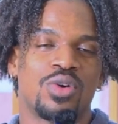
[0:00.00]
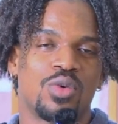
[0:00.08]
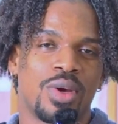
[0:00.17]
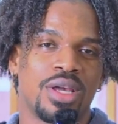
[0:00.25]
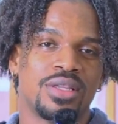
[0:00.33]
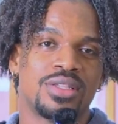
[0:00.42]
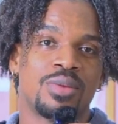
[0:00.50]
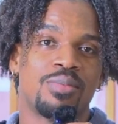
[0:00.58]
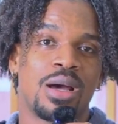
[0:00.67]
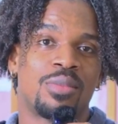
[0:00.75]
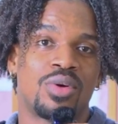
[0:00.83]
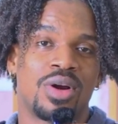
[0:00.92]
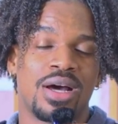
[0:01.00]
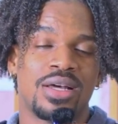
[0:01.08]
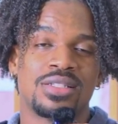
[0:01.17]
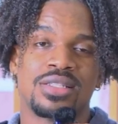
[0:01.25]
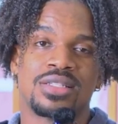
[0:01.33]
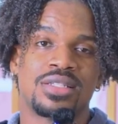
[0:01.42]
a way to
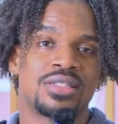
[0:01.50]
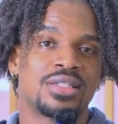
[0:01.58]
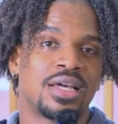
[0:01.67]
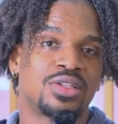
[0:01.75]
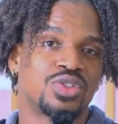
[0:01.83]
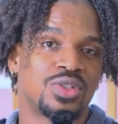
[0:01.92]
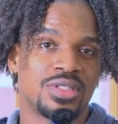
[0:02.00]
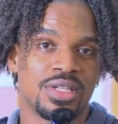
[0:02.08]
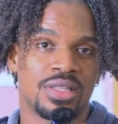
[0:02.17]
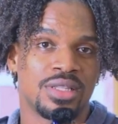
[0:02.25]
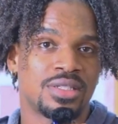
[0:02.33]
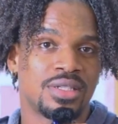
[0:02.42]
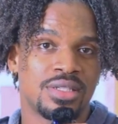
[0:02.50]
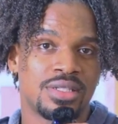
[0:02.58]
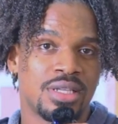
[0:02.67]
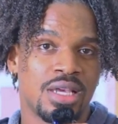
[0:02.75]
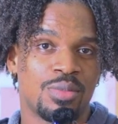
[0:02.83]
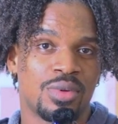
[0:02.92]
memorize this essential dignities
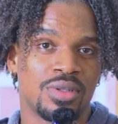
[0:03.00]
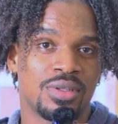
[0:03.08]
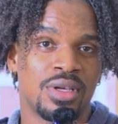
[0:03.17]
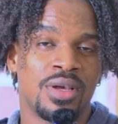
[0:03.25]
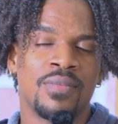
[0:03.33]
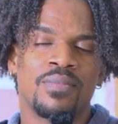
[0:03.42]
table.